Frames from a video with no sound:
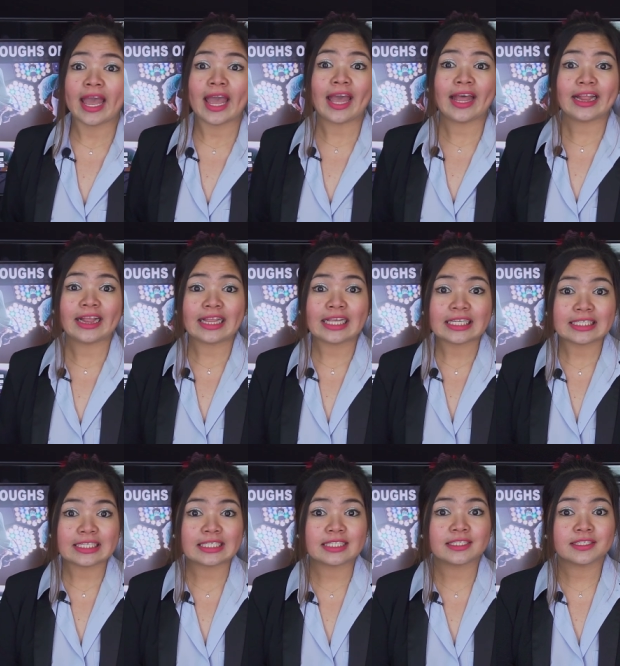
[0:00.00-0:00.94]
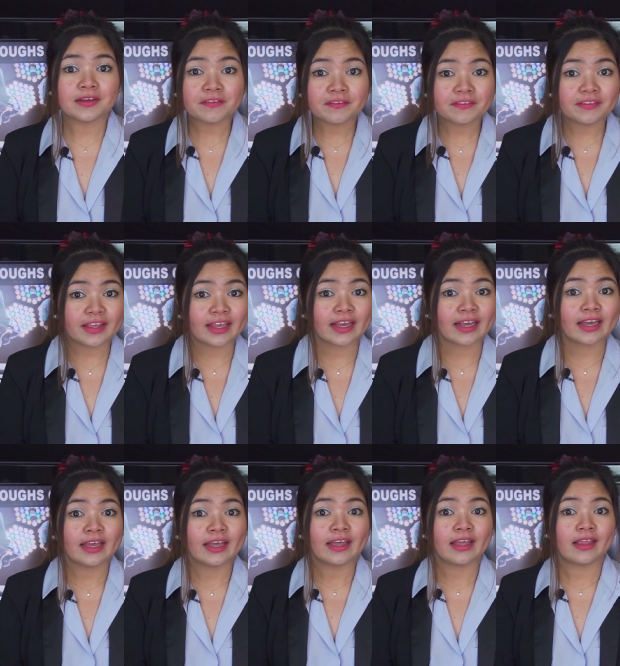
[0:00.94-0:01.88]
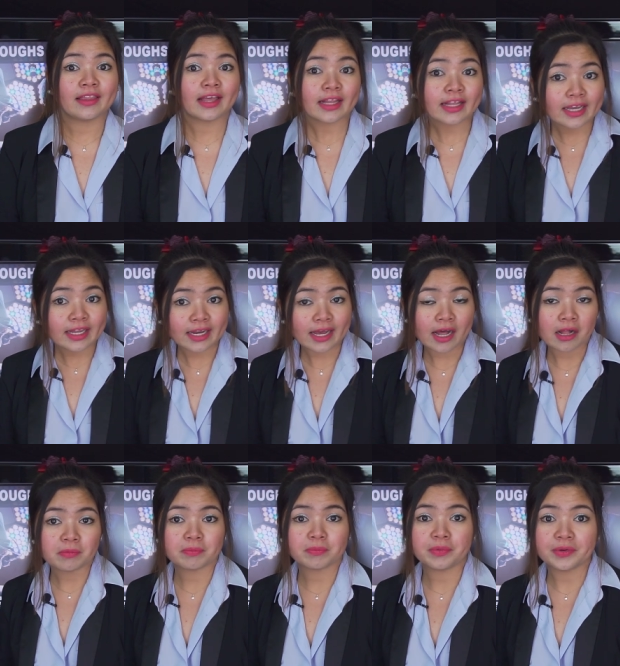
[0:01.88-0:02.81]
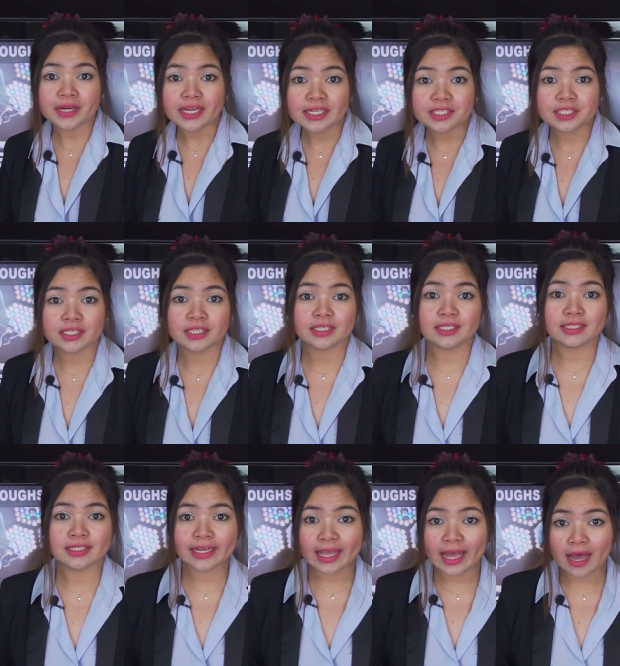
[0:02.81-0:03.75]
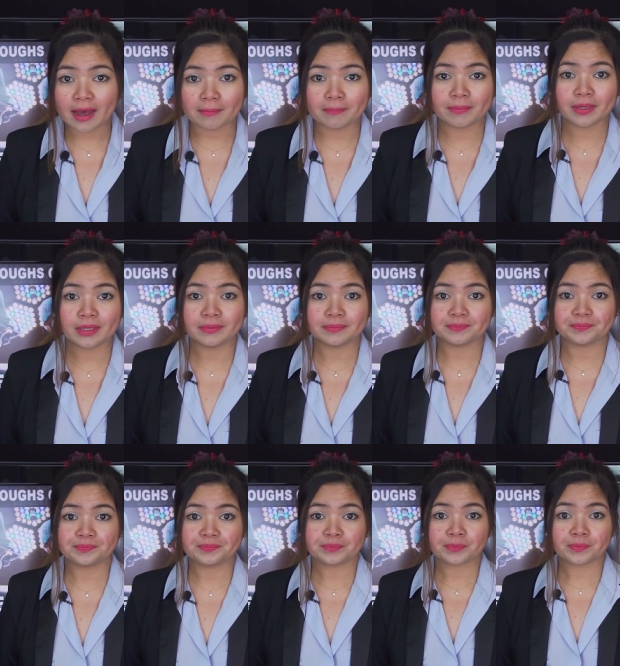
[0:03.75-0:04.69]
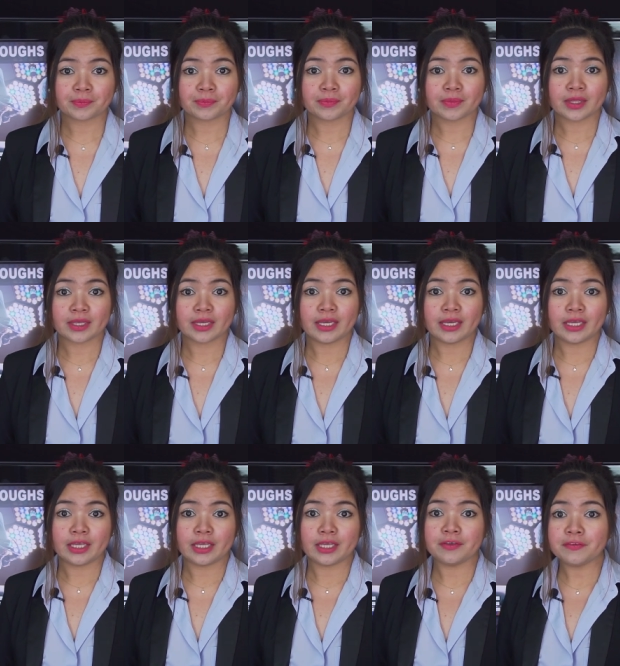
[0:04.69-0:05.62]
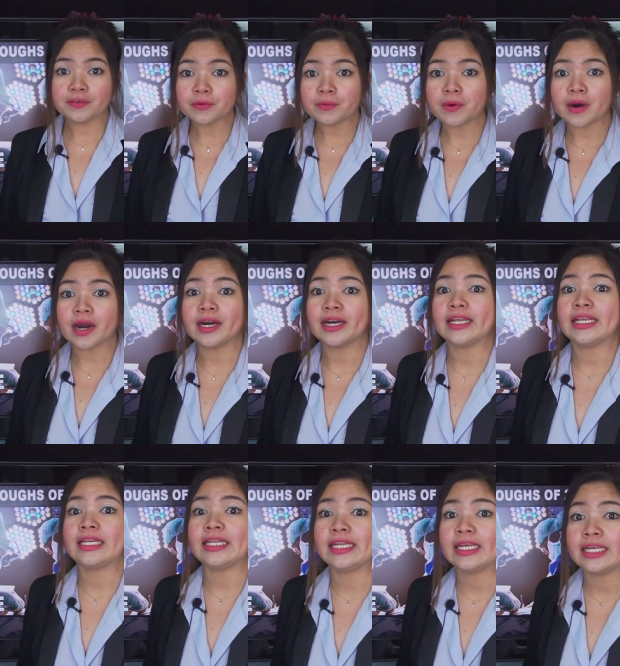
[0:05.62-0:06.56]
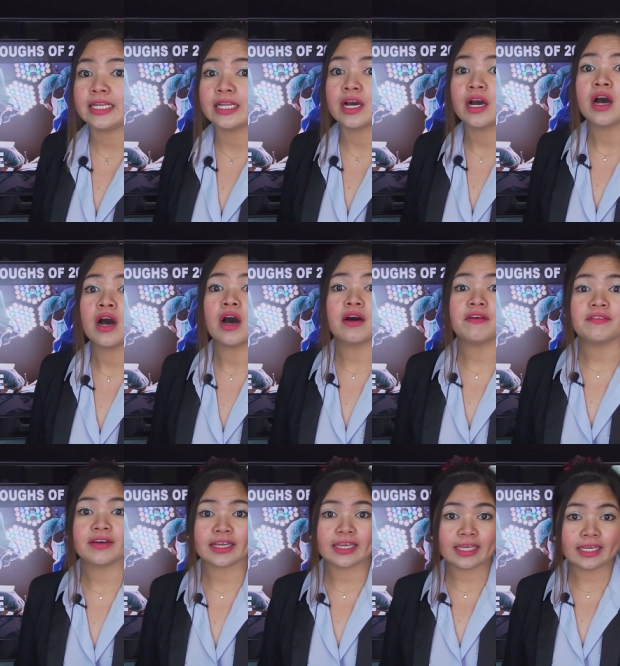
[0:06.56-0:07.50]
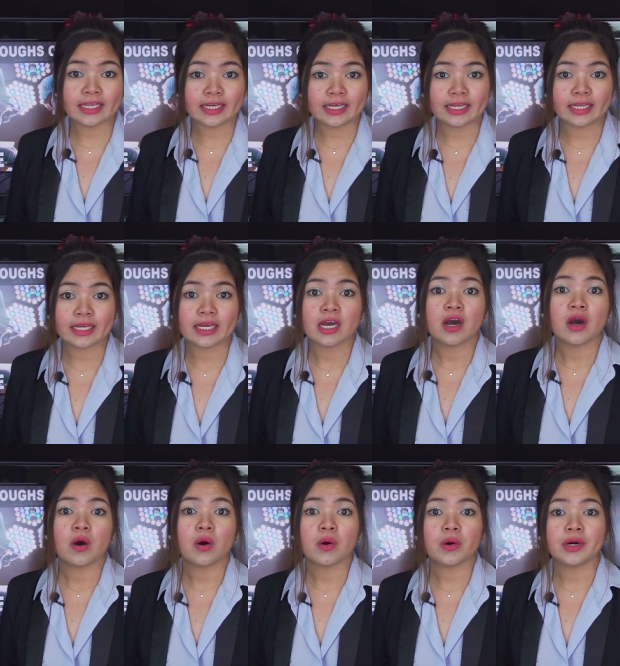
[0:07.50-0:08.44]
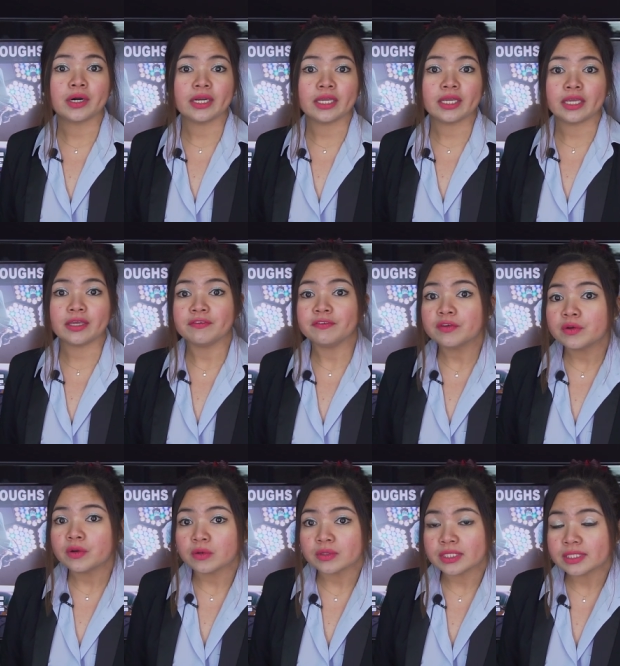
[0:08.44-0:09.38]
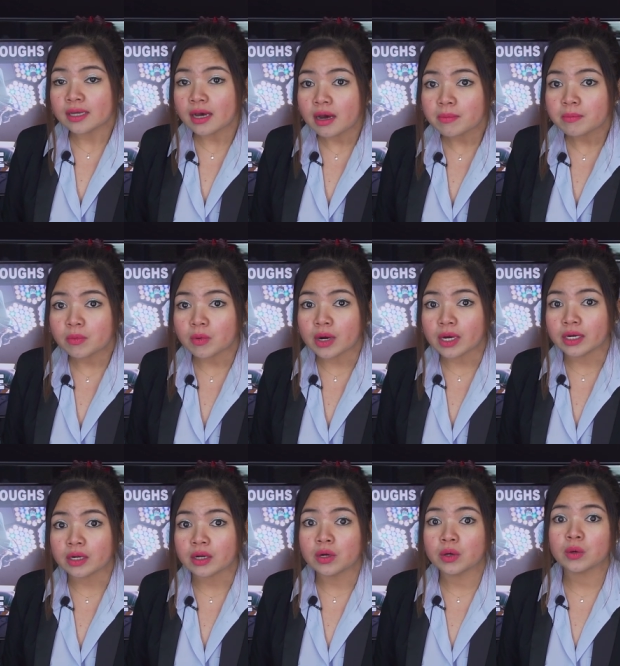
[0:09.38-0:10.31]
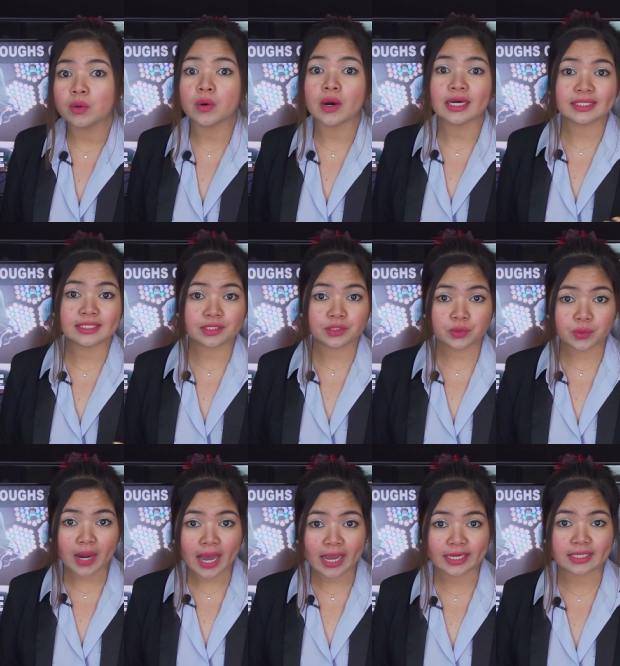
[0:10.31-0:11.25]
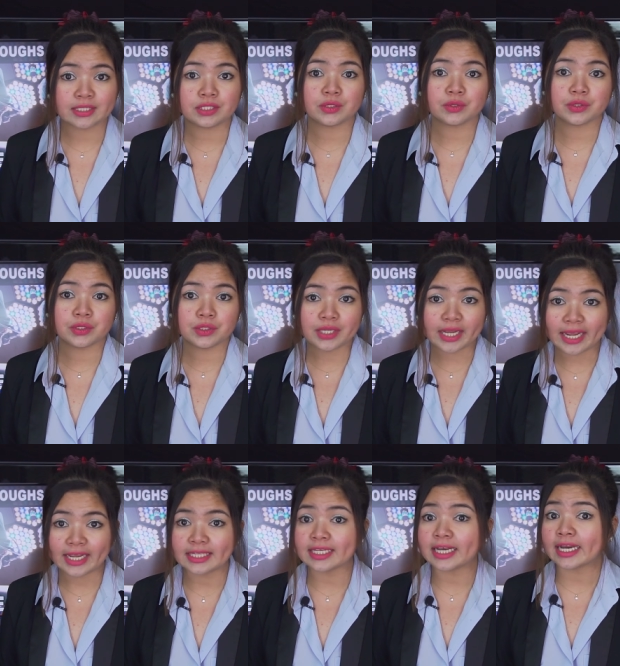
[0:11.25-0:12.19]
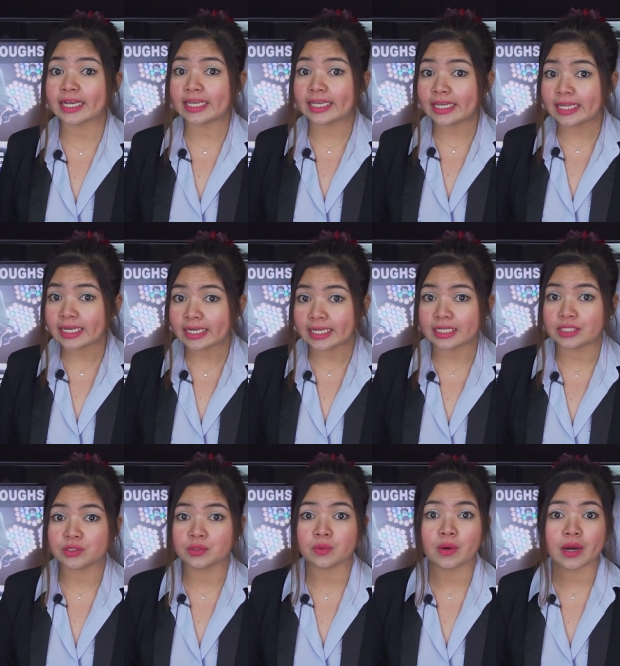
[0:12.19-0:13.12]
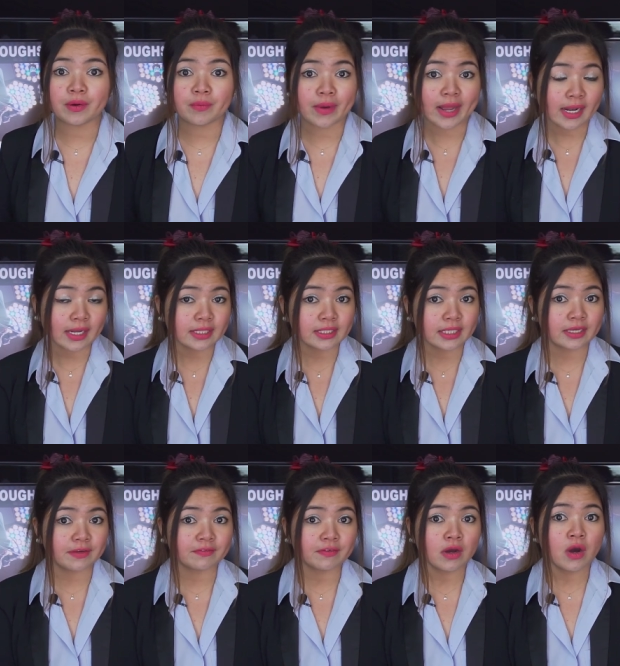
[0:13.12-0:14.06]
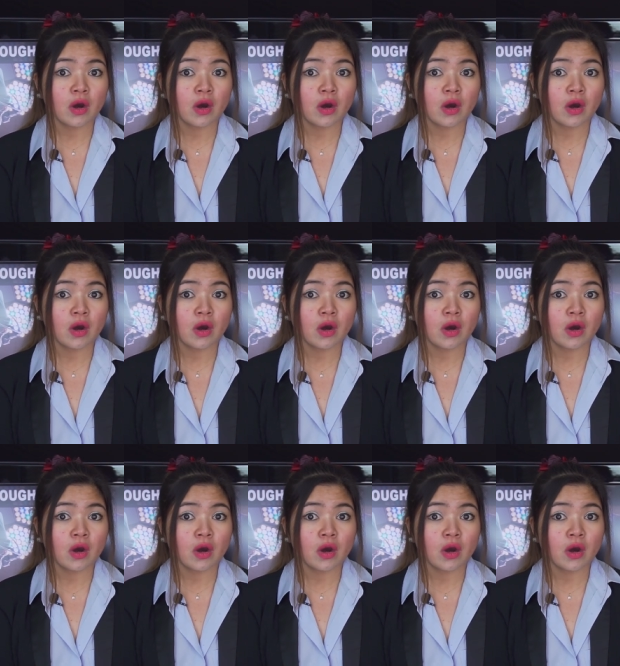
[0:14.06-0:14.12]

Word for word: and this is something that can help bridge the gap. If you are in need of a kidney or if you know someone who has tried to donate a kidney to a relative